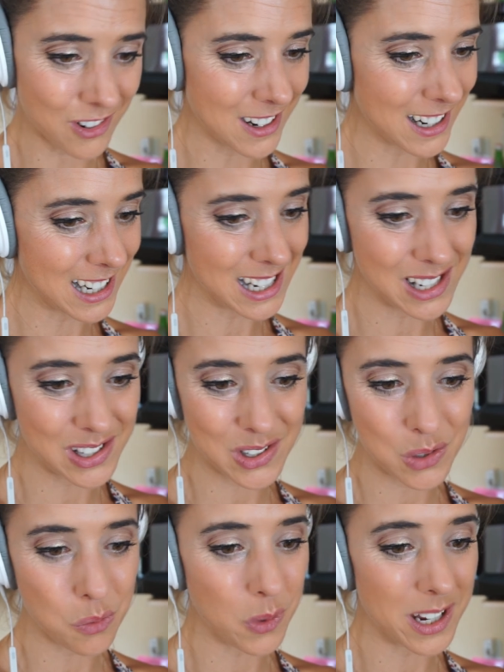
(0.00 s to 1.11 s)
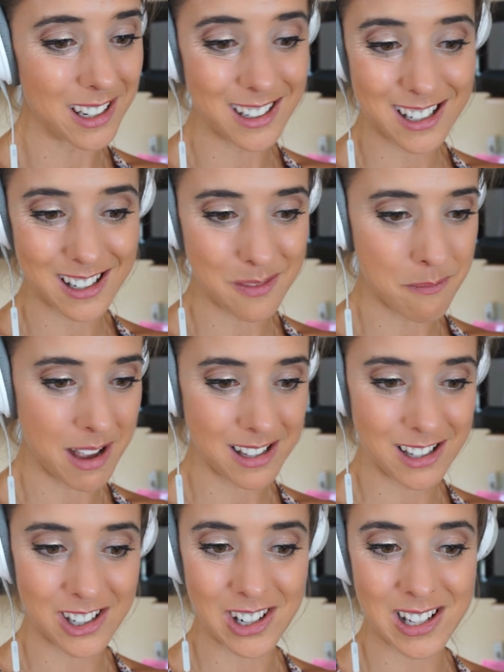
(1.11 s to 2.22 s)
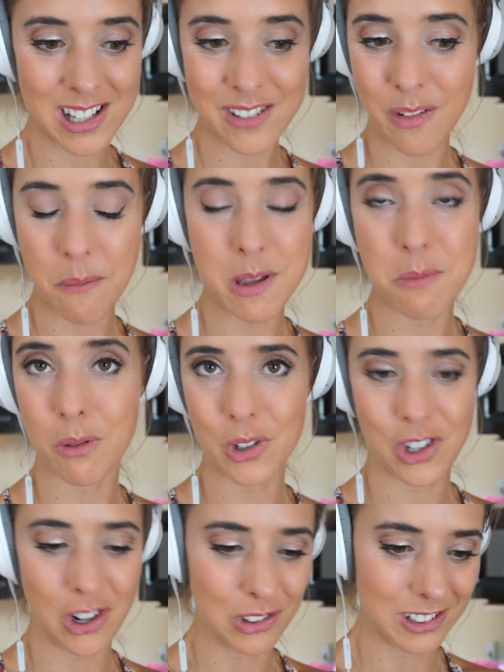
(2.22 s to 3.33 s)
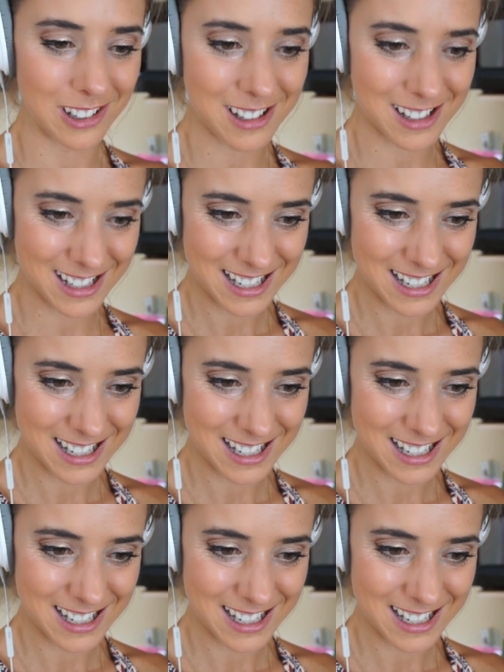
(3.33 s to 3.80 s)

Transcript: Really sweet messages from people's shoulders.